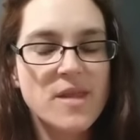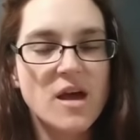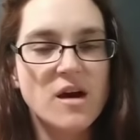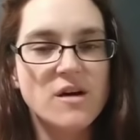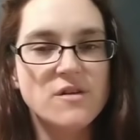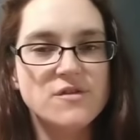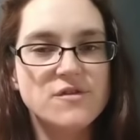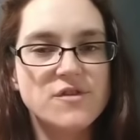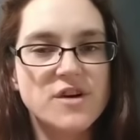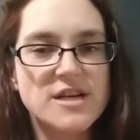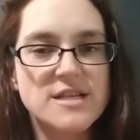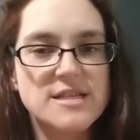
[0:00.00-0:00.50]

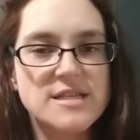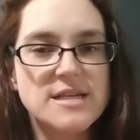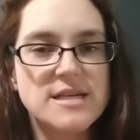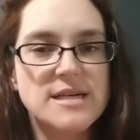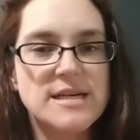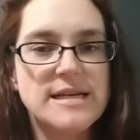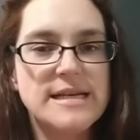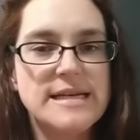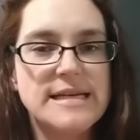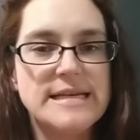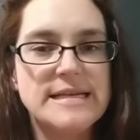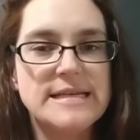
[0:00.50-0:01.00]

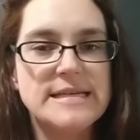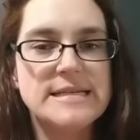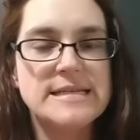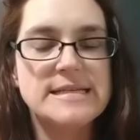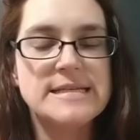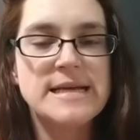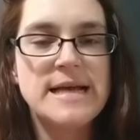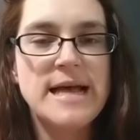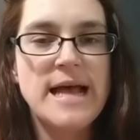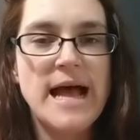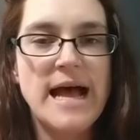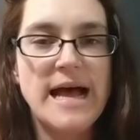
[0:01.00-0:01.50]
Afrezza
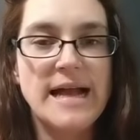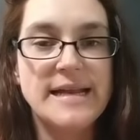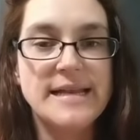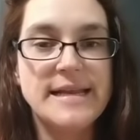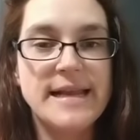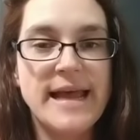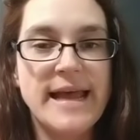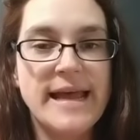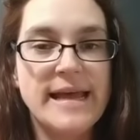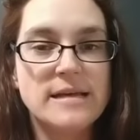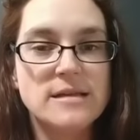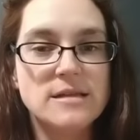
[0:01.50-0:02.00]
is an
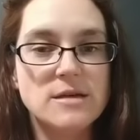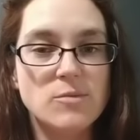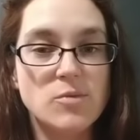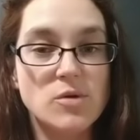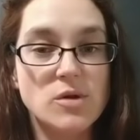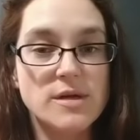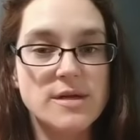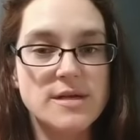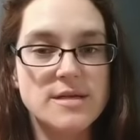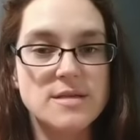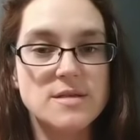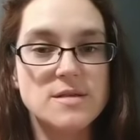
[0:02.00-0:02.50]

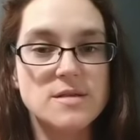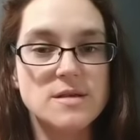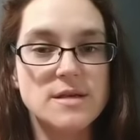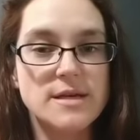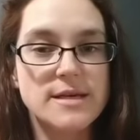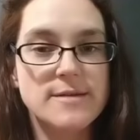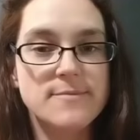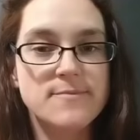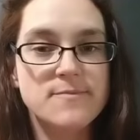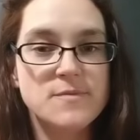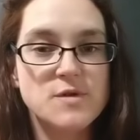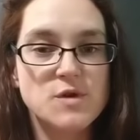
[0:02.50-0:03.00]
inhalable
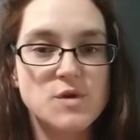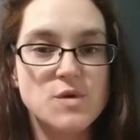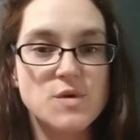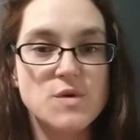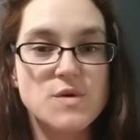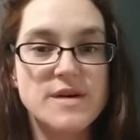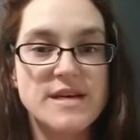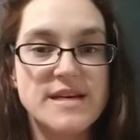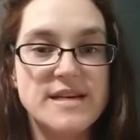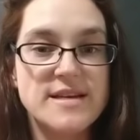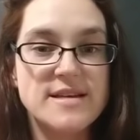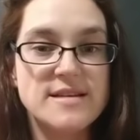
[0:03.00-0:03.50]
insulin.
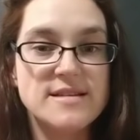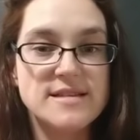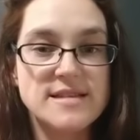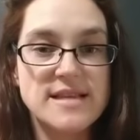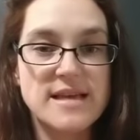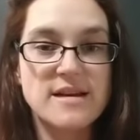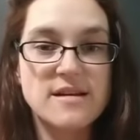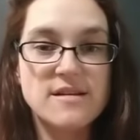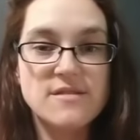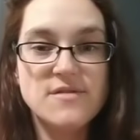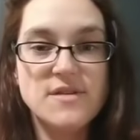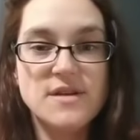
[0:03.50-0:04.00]
So
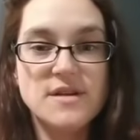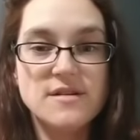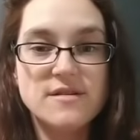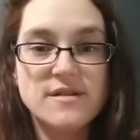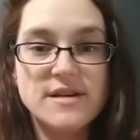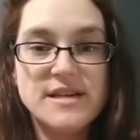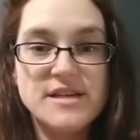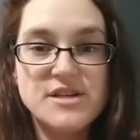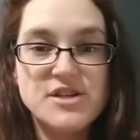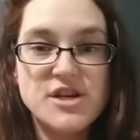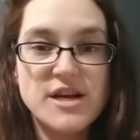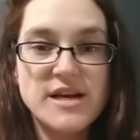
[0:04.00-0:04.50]
instead of,
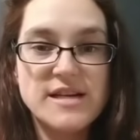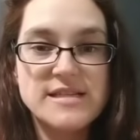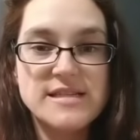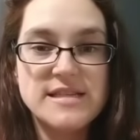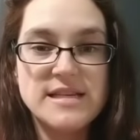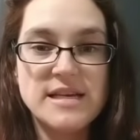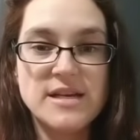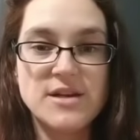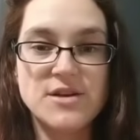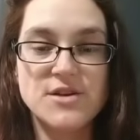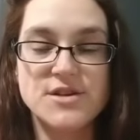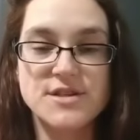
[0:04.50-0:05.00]

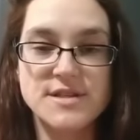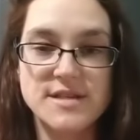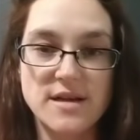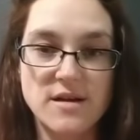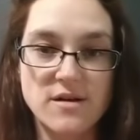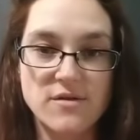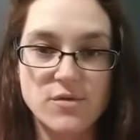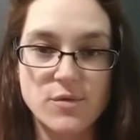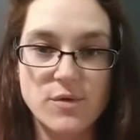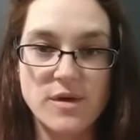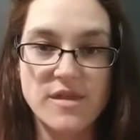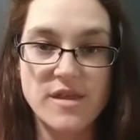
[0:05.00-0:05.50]
injecting
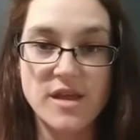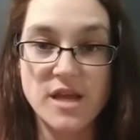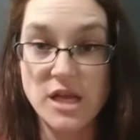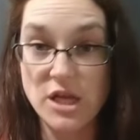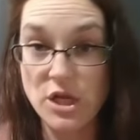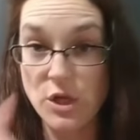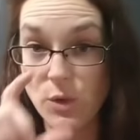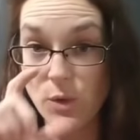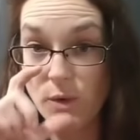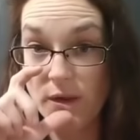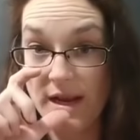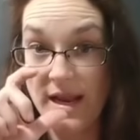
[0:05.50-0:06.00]
yourself with it,
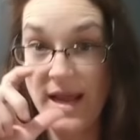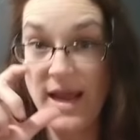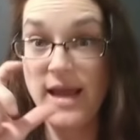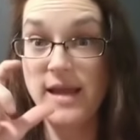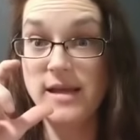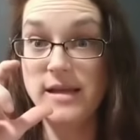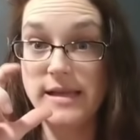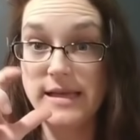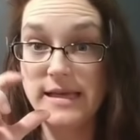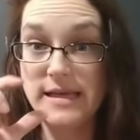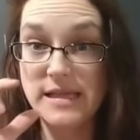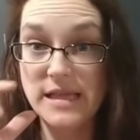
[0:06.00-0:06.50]
you
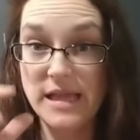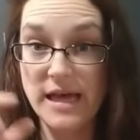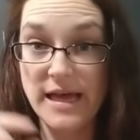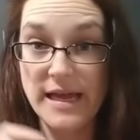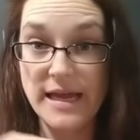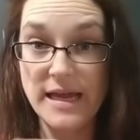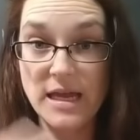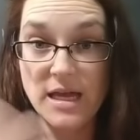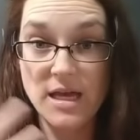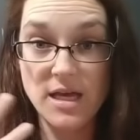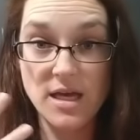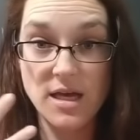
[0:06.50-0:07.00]
inhale it
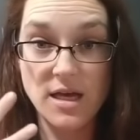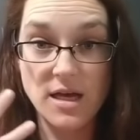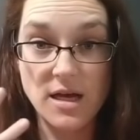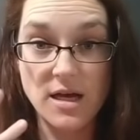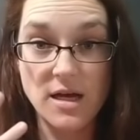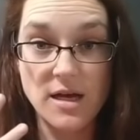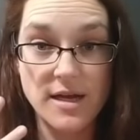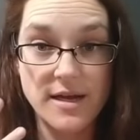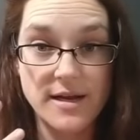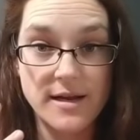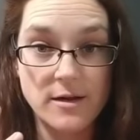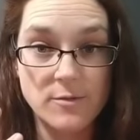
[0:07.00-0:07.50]
like
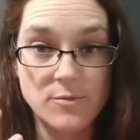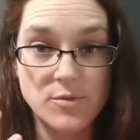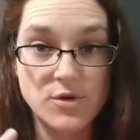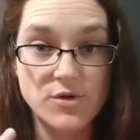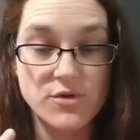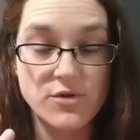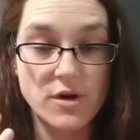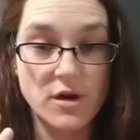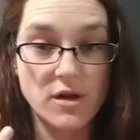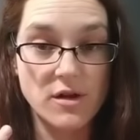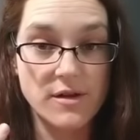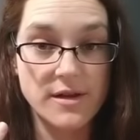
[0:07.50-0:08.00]
an
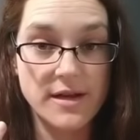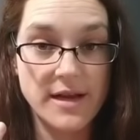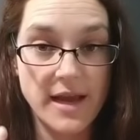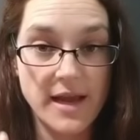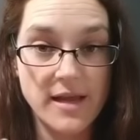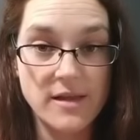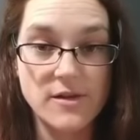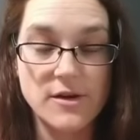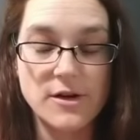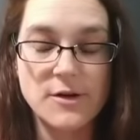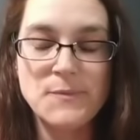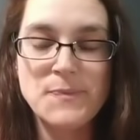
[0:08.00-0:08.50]
albuterol
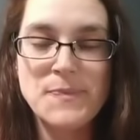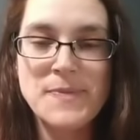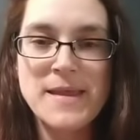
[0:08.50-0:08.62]
inhaler.